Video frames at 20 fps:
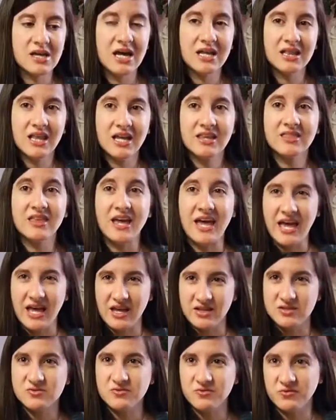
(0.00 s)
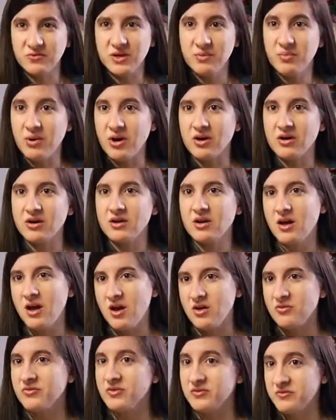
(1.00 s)
I like the hands-free part
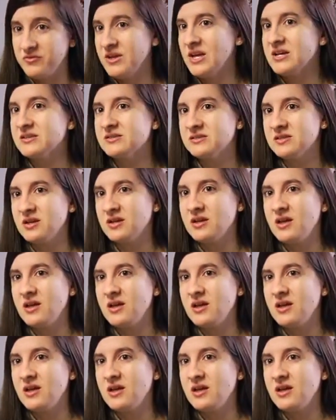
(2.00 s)
of the Fiesta.